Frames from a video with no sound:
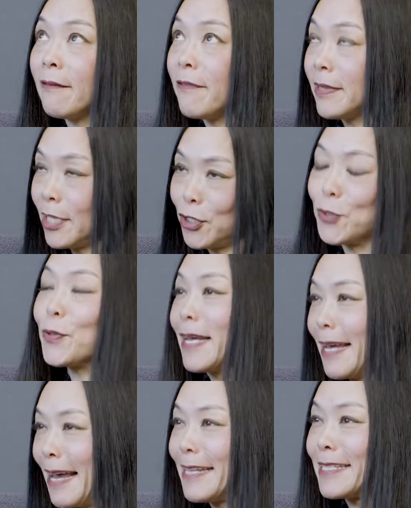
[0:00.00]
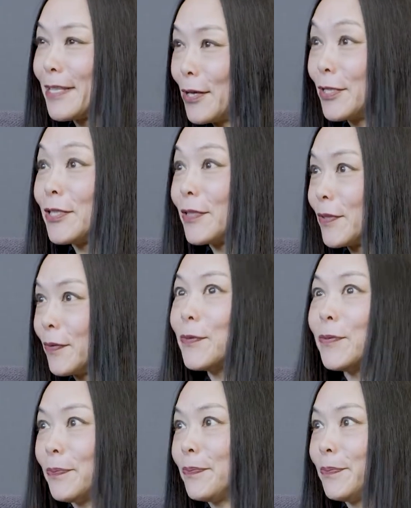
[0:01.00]
Our financial year ends 30th of
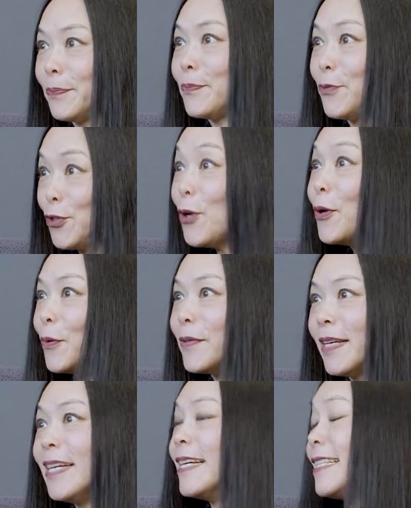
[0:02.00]
June.